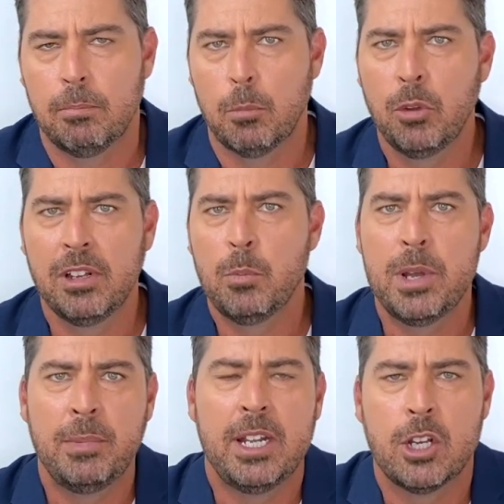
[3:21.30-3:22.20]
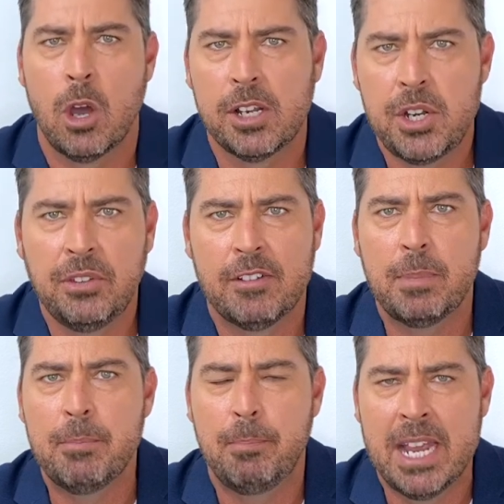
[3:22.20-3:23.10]
Muslim women in colleges have
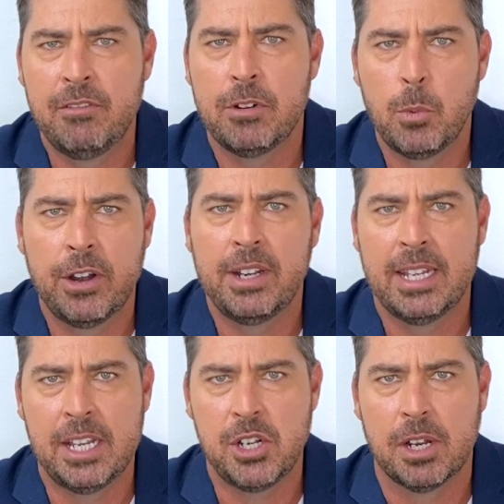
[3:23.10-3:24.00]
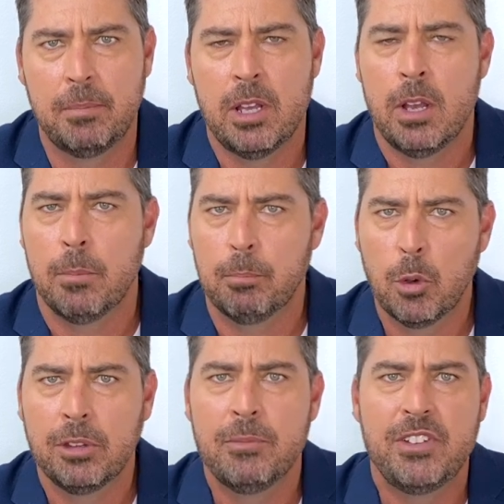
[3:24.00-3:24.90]
been banned from wearing the hijab,
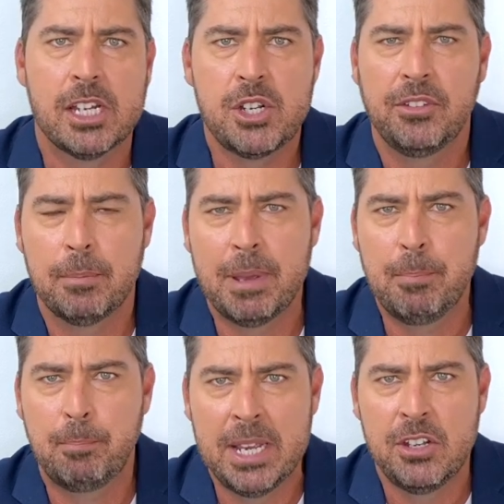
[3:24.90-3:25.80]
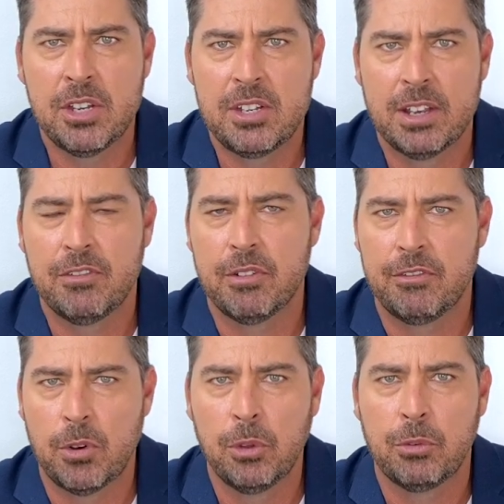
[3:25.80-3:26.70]
Muslim villagers have been beat to death on
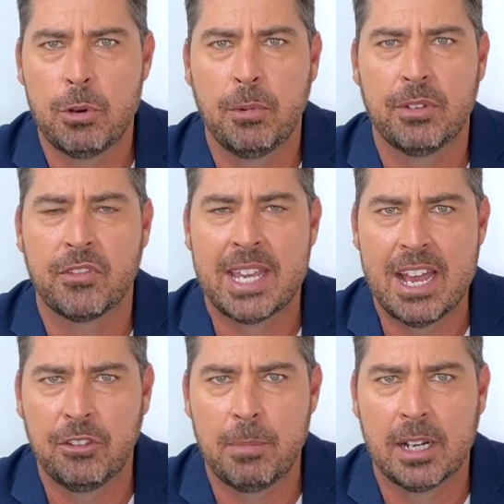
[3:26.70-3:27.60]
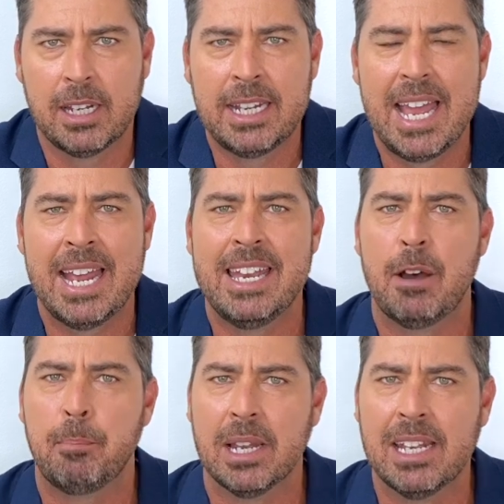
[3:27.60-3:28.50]
false rumors of cow smuggling, and
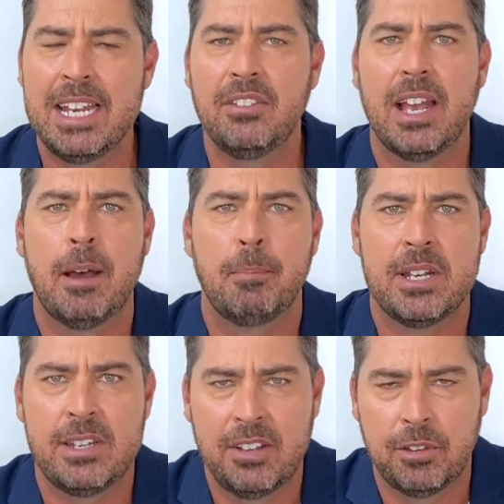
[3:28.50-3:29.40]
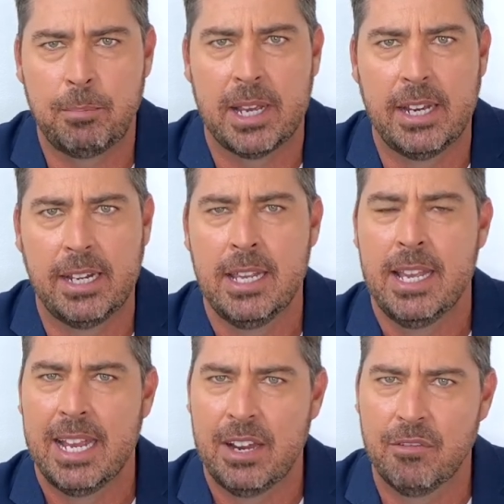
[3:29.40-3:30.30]
now police are participating
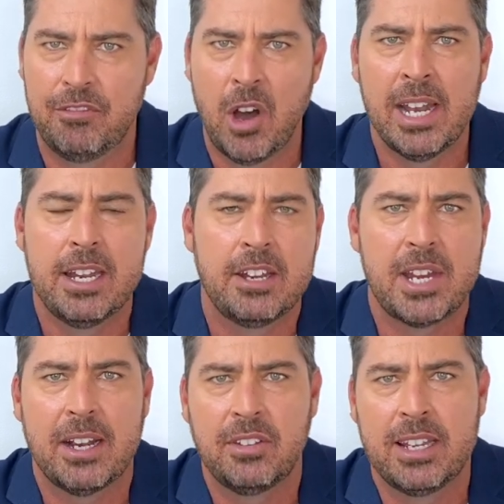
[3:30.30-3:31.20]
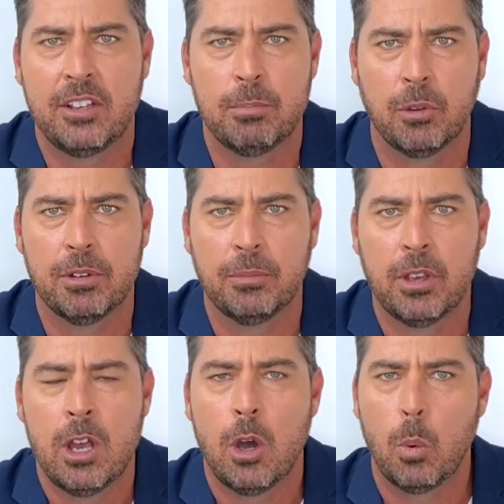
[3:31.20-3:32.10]
in violent attacks against Muslims,
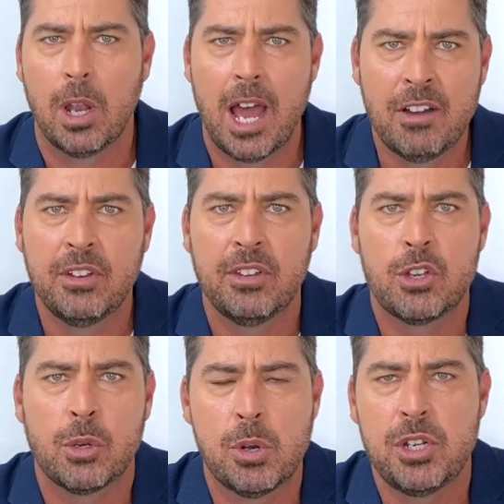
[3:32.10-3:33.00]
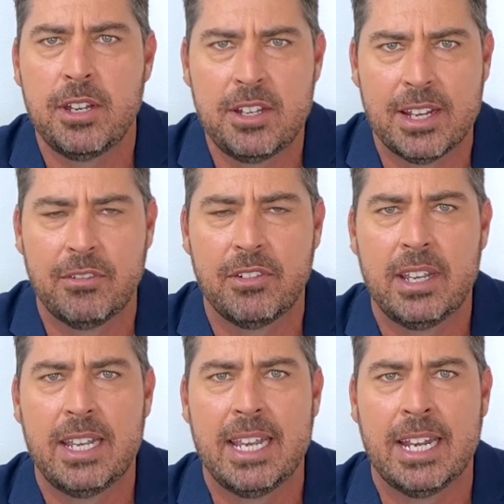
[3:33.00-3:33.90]
while others are tortured to death
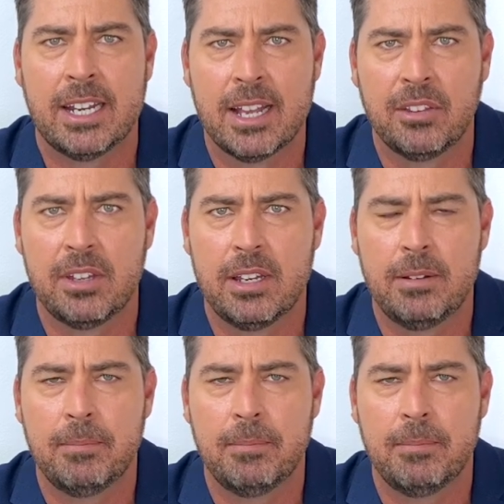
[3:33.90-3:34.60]
in custody.